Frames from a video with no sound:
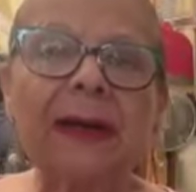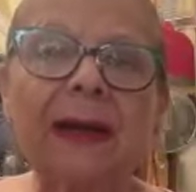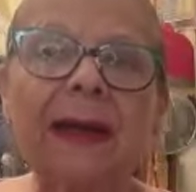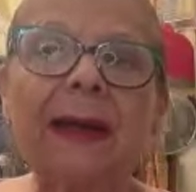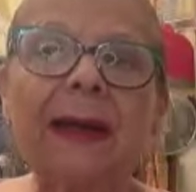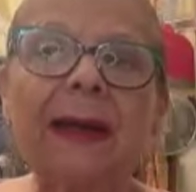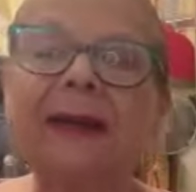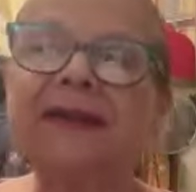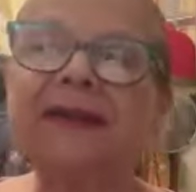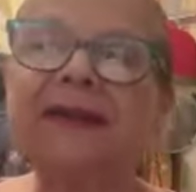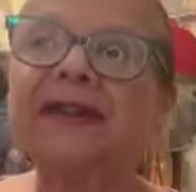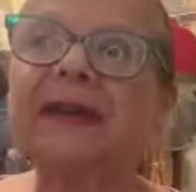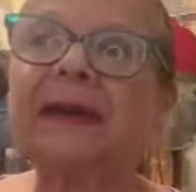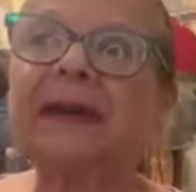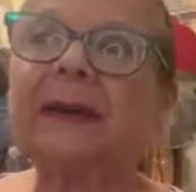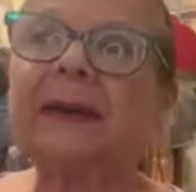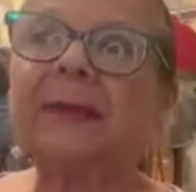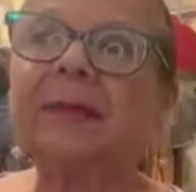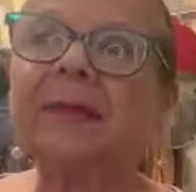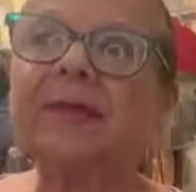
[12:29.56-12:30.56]
And
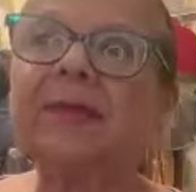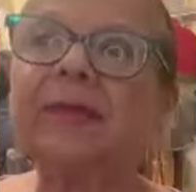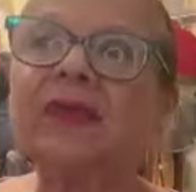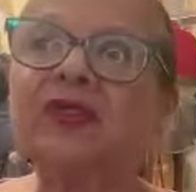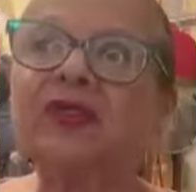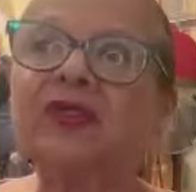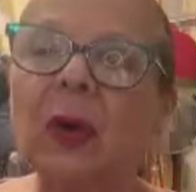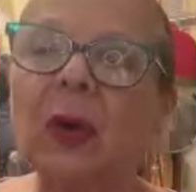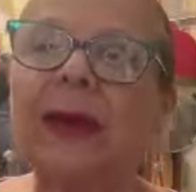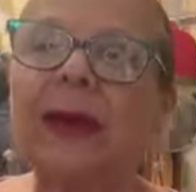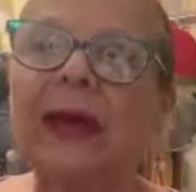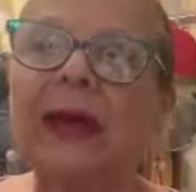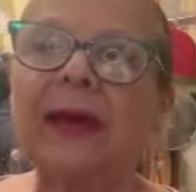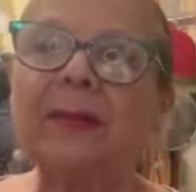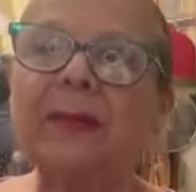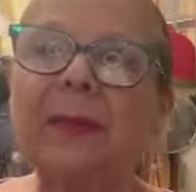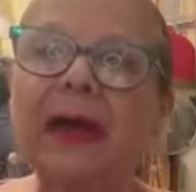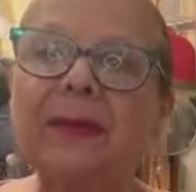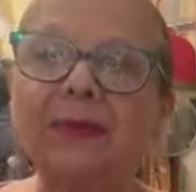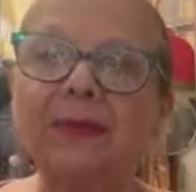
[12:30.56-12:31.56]
um, so I
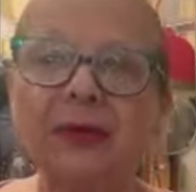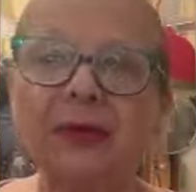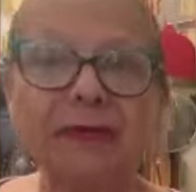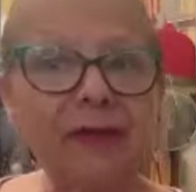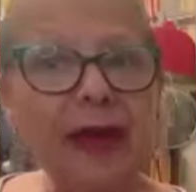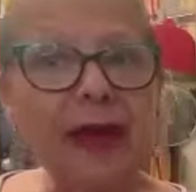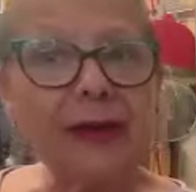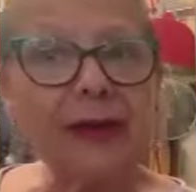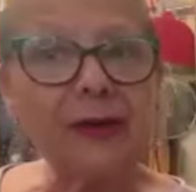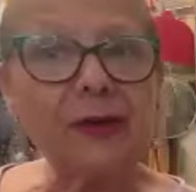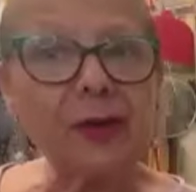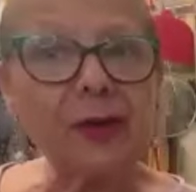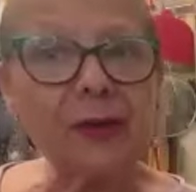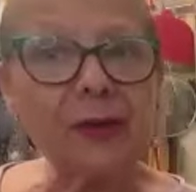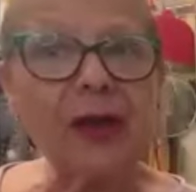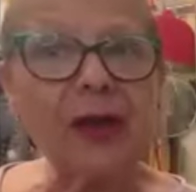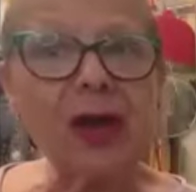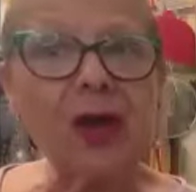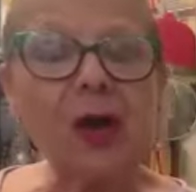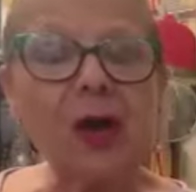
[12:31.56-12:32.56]
have my provider
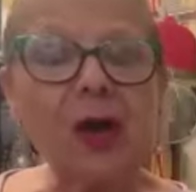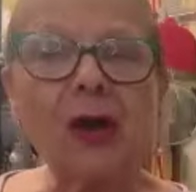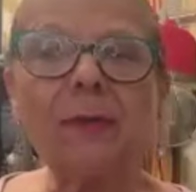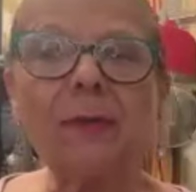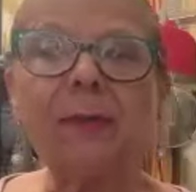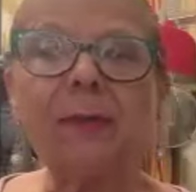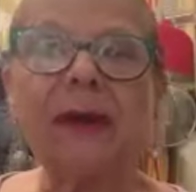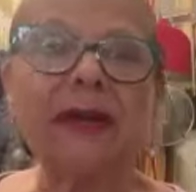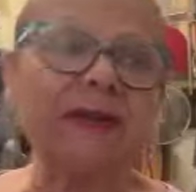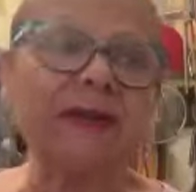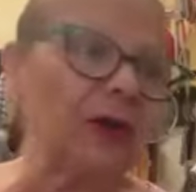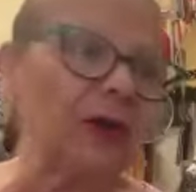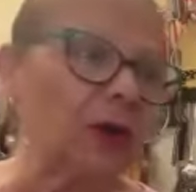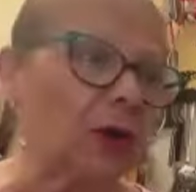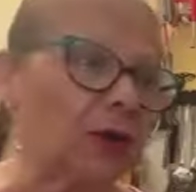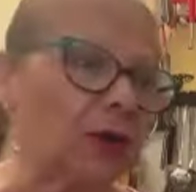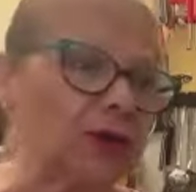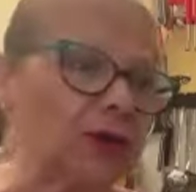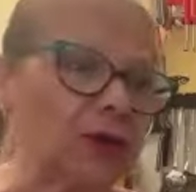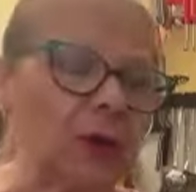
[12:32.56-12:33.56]
there. But if you
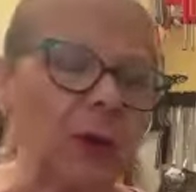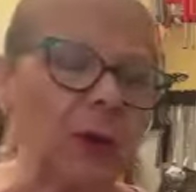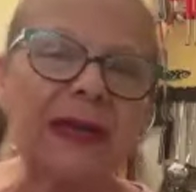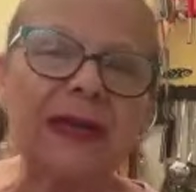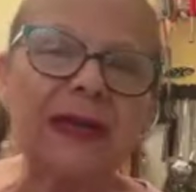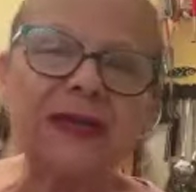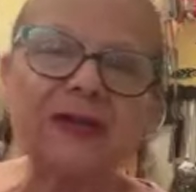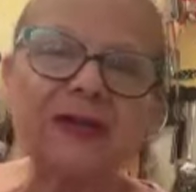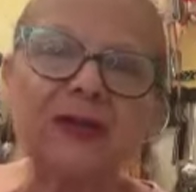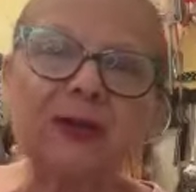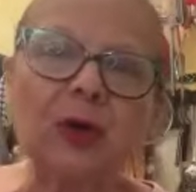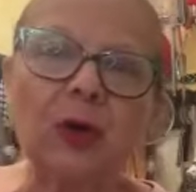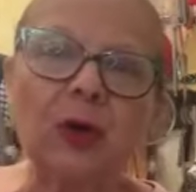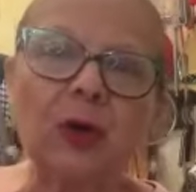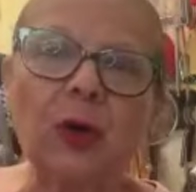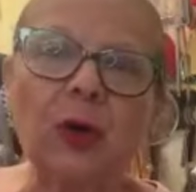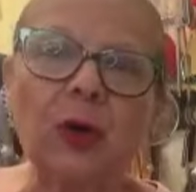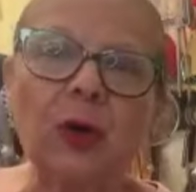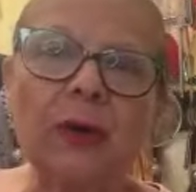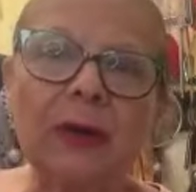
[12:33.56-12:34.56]
go to any
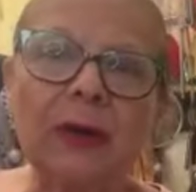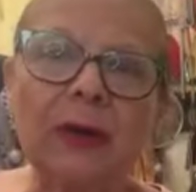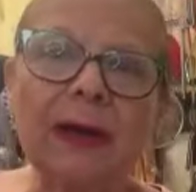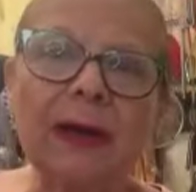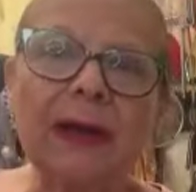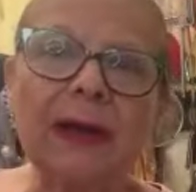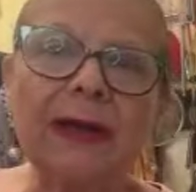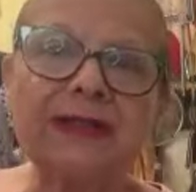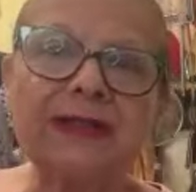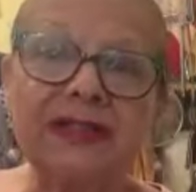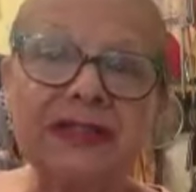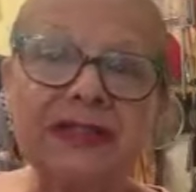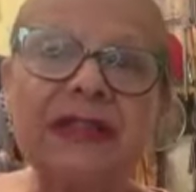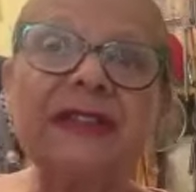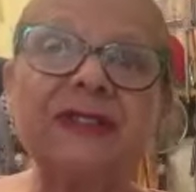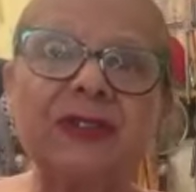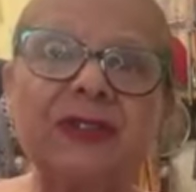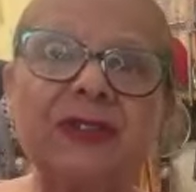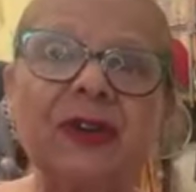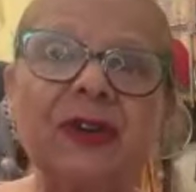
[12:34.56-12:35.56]
store in
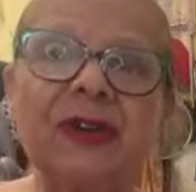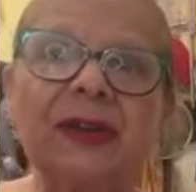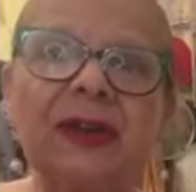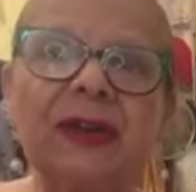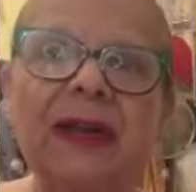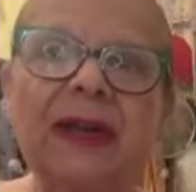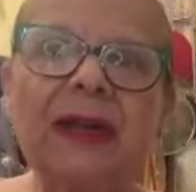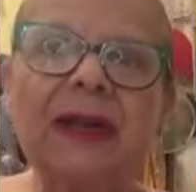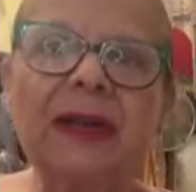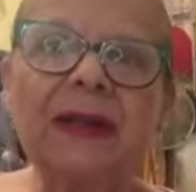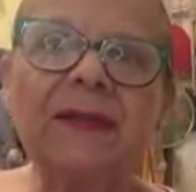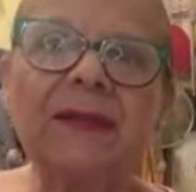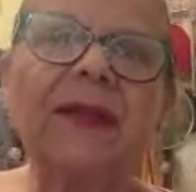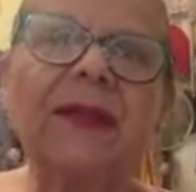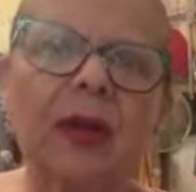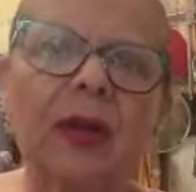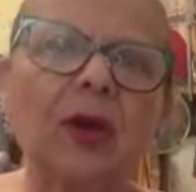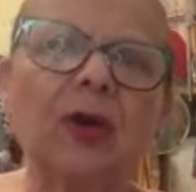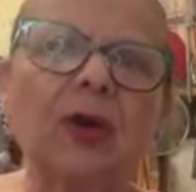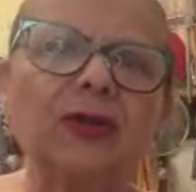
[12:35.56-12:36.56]
season,
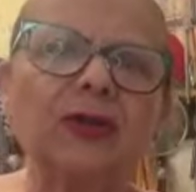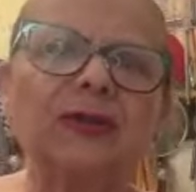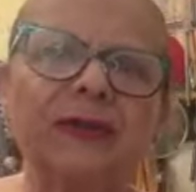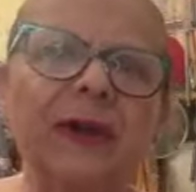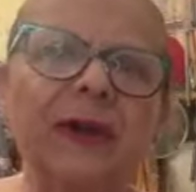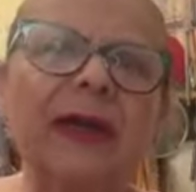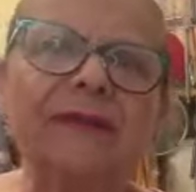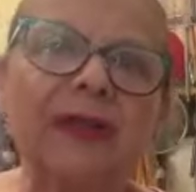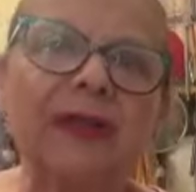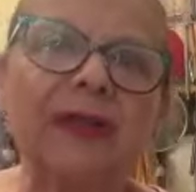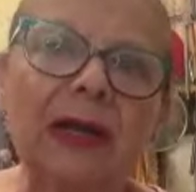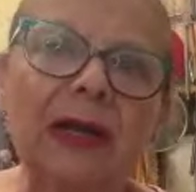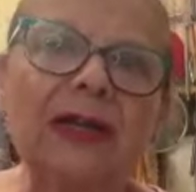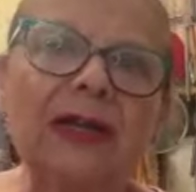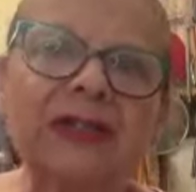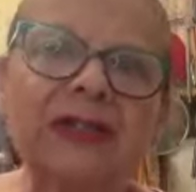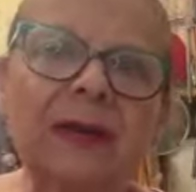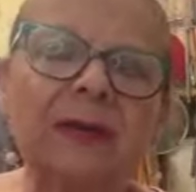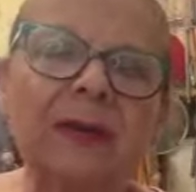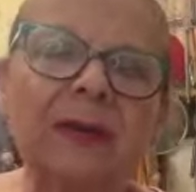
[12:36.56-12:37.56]
they cost five
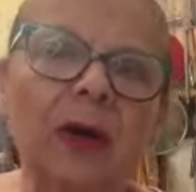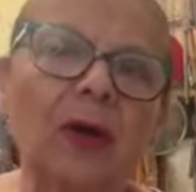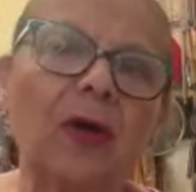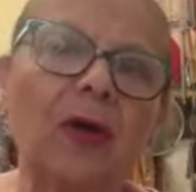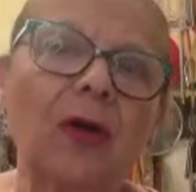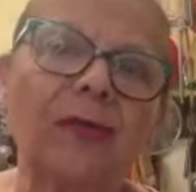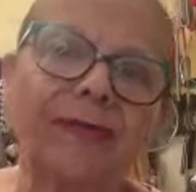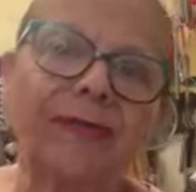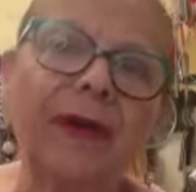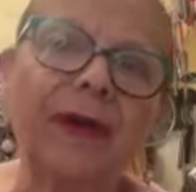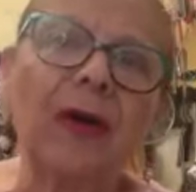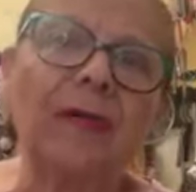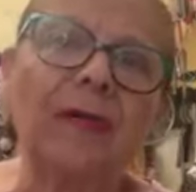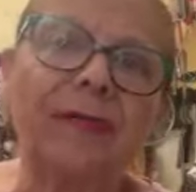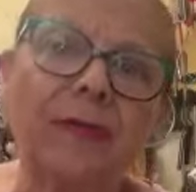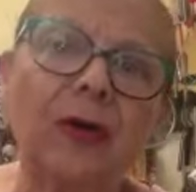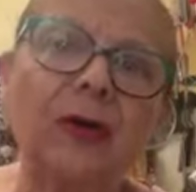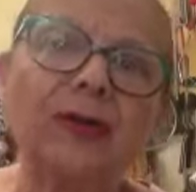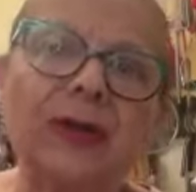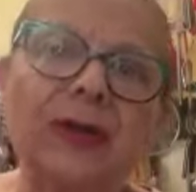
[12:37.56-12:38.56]
dollars or
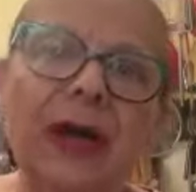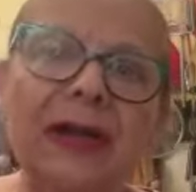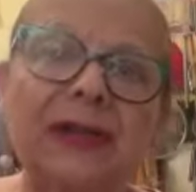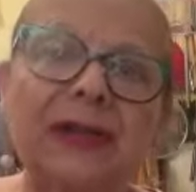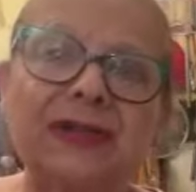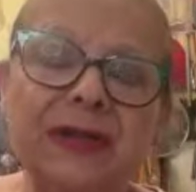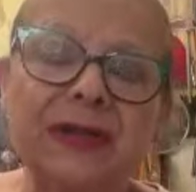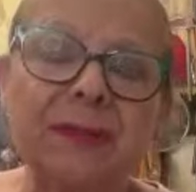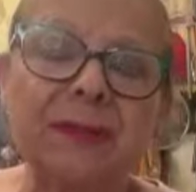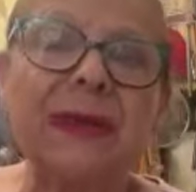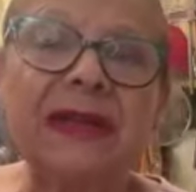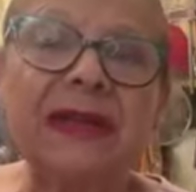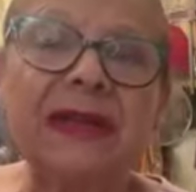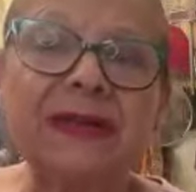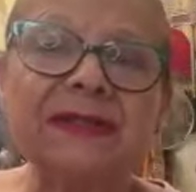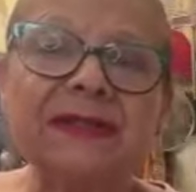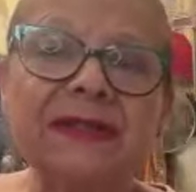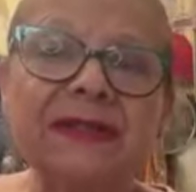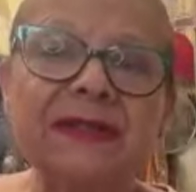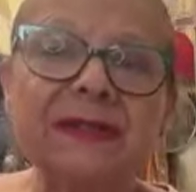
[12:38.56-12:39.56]
four dollars a
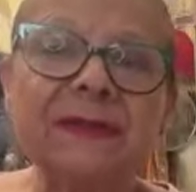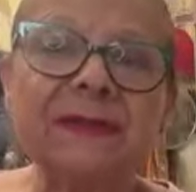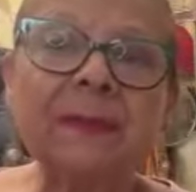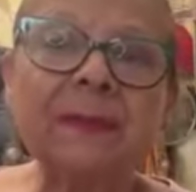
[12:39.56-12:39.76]
piece.